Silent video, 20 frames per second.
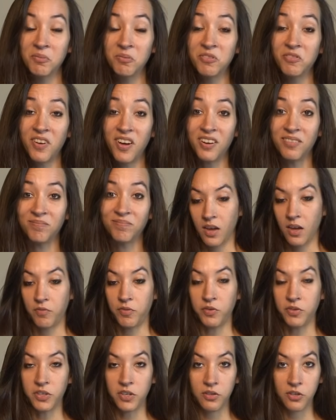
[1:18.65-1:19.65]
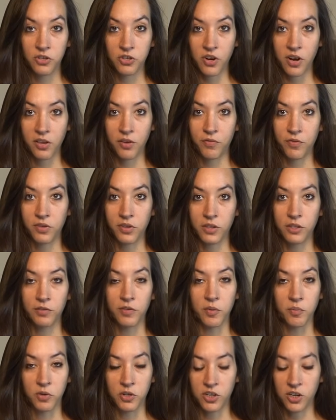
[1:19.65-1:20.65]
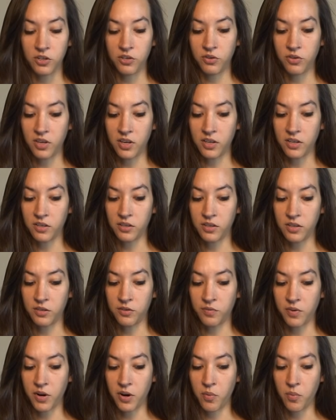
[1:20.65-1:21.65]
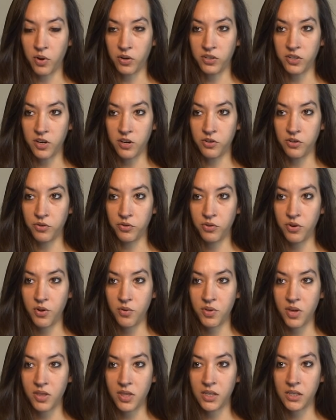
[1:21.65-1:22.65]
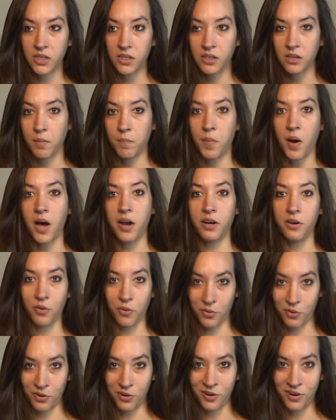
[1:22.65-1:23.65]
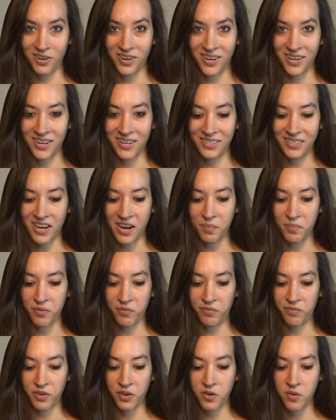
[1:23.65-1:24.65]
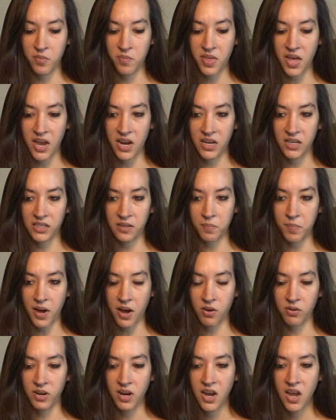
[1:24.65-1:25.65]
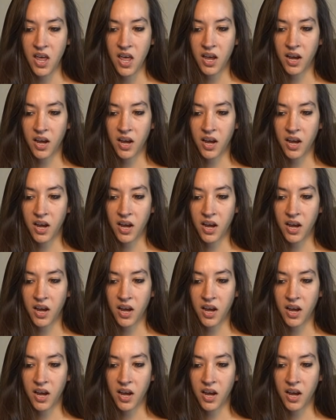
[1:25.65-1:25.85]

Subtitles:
fun. If you've seen the trailer for this film, which I do think is very well done, you'll know that this is a body horror type of film that is about